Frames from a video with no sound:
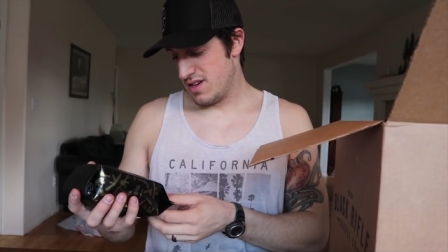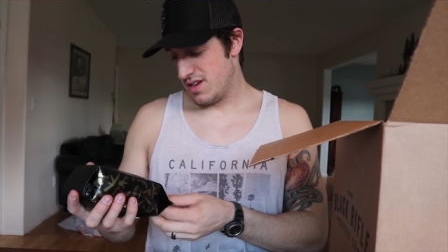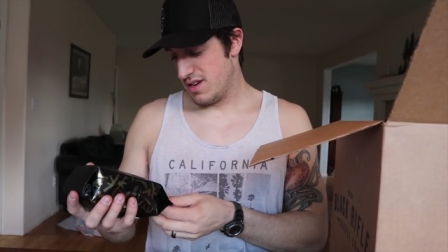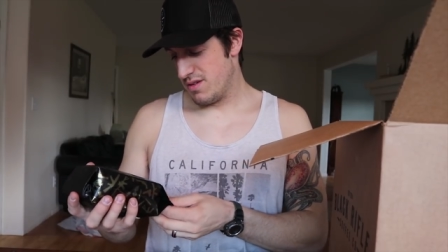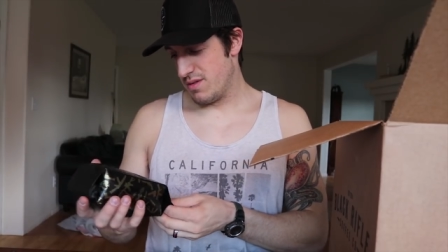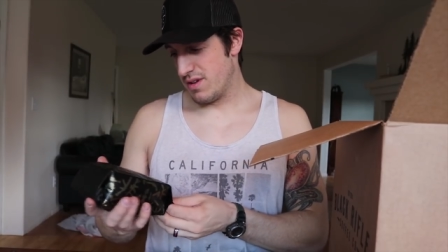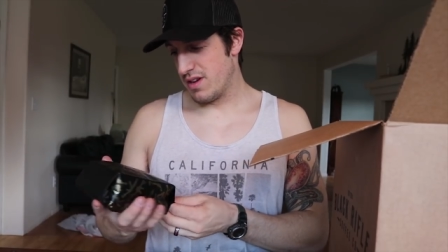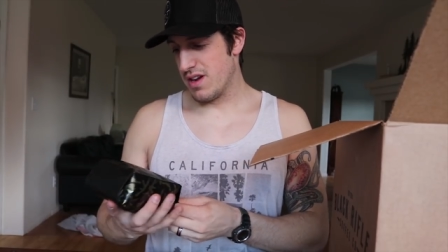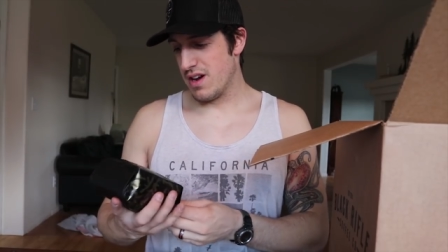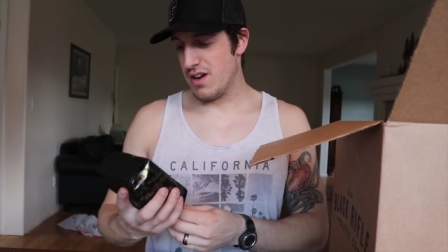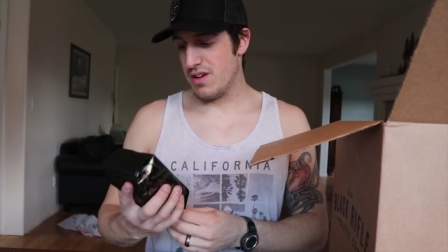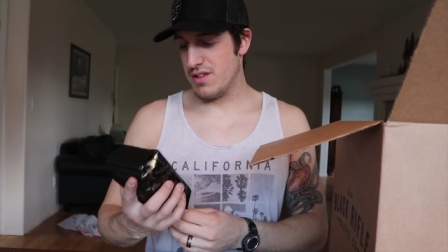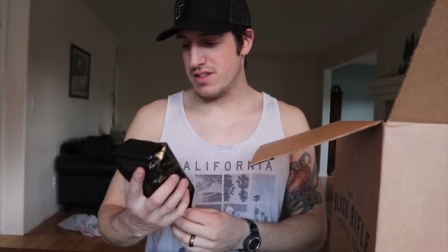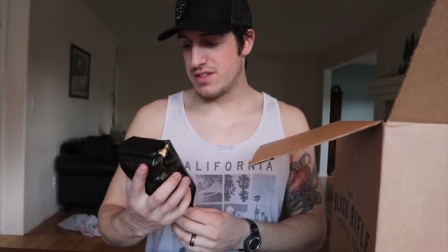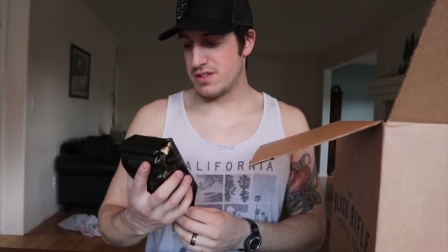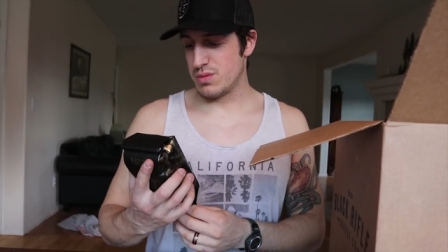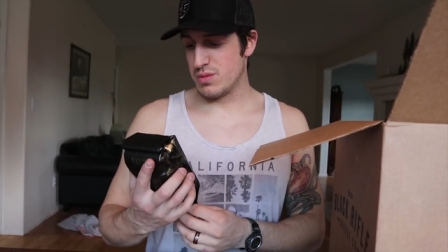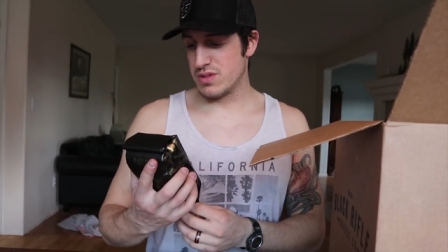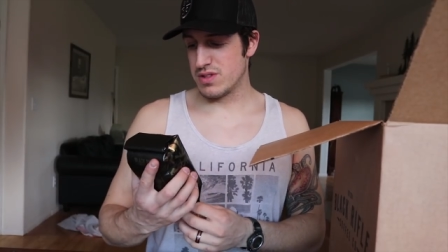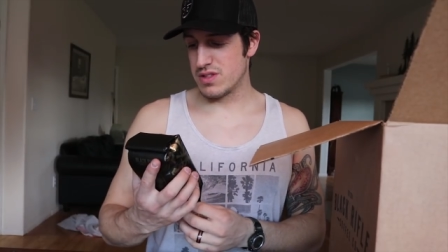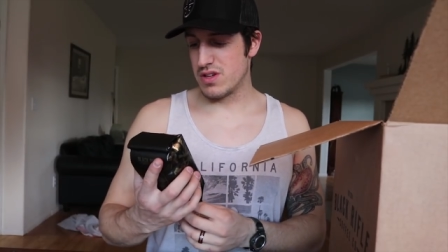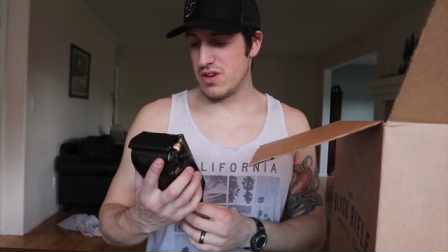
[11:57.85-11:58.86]
Here we go,
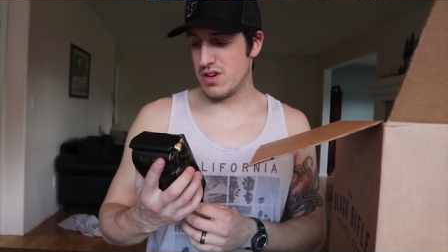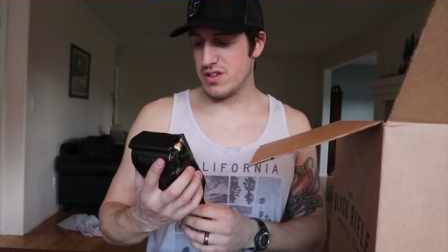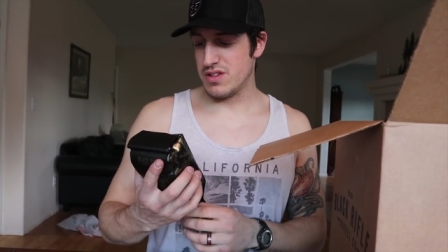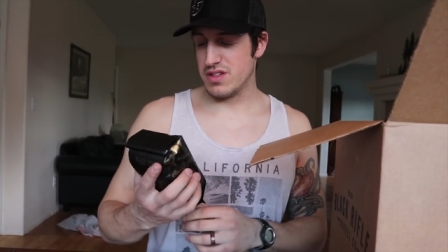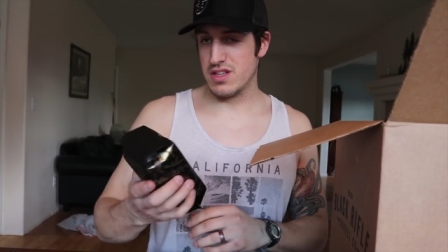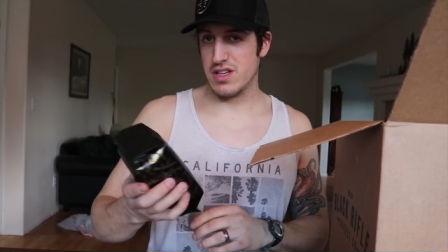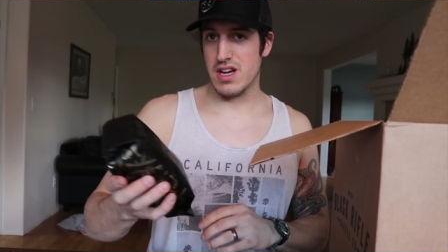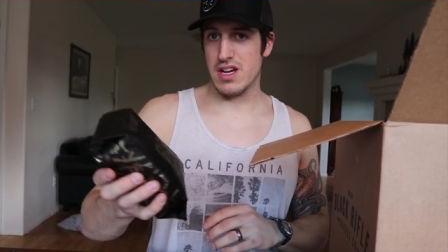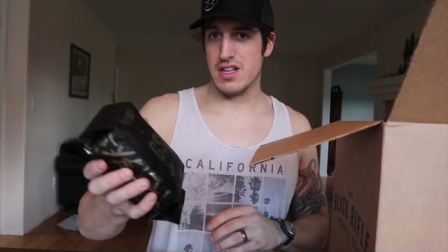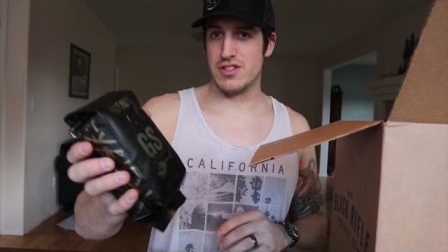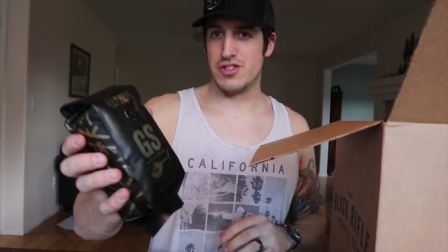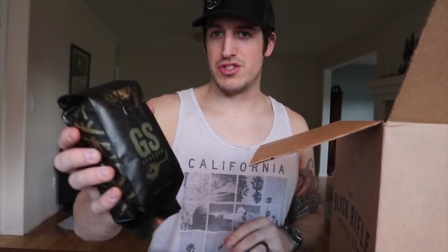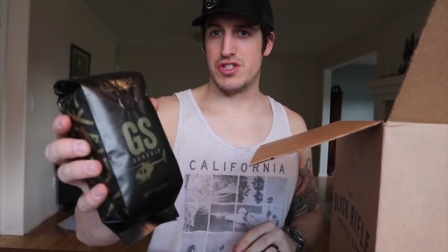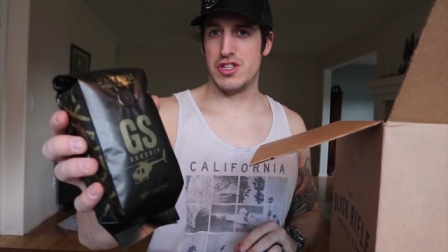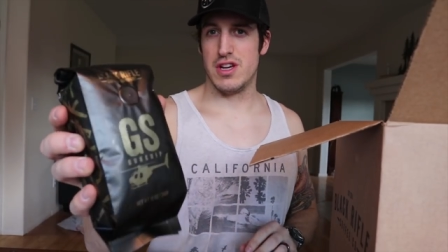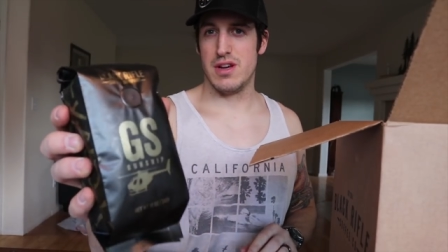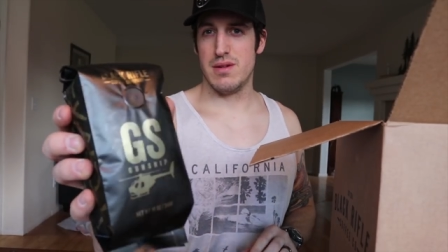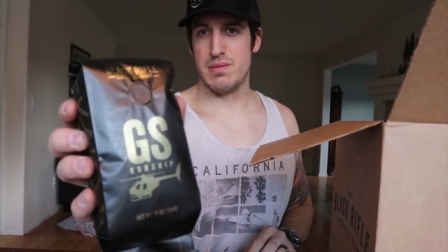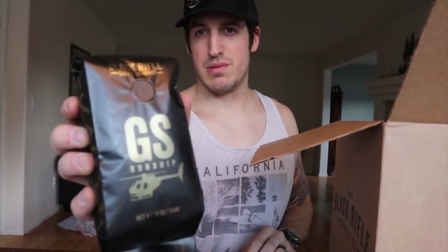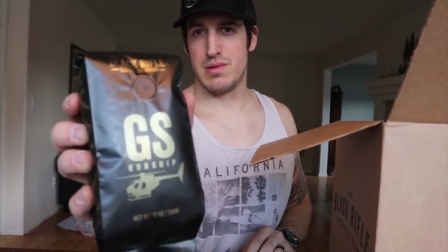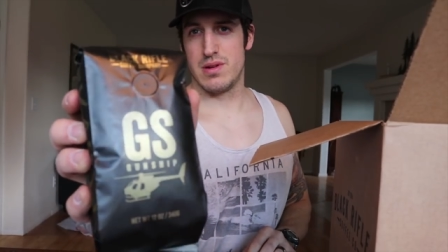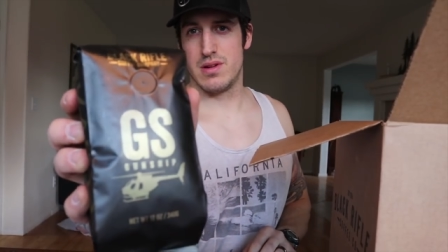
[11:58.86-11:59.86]
this one's called
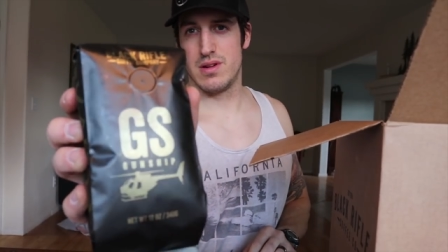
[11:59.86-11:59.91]
Gunship.